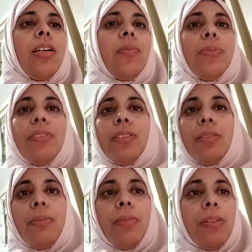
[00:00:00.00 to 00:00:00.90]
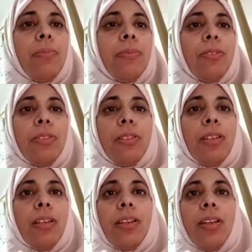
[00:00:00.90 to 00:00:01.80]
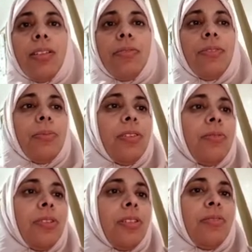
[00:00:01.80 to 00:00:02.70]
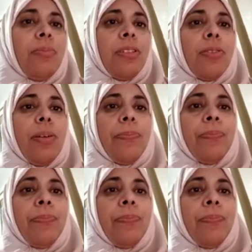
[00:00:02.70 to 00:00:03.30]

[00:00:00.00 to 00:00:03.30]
presented by me, Dr. Saihi Hanane from the University of Iskra.